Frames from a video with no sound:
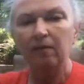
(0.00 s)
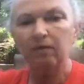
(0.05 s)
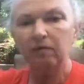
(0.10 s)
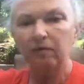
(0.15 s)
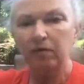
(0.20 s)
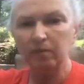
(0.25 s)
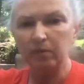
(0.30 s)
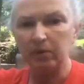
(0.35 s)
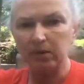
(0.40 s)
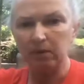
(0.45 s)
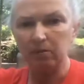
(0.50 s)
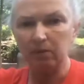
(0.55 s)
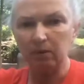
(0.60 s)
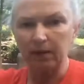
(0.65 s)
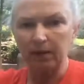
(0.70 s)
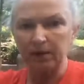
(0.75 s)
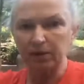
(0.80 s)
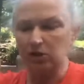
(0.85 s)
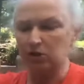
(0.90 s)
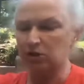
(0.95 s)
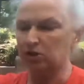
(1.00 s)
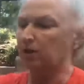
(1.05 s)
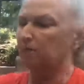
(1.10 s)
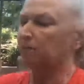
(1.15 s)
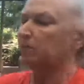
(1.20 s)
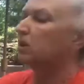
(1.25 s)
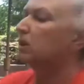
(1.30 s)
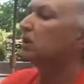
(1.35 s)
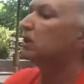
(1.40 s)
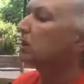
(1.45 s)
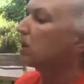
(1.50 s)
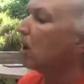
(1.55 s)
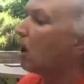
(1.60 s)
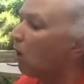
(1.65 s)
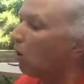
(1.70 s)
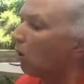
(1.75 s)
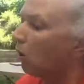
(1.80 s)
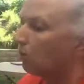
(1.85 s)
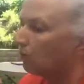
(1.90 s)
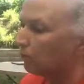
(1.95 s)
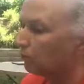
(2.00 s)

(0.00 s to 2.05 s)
from this relationship. So,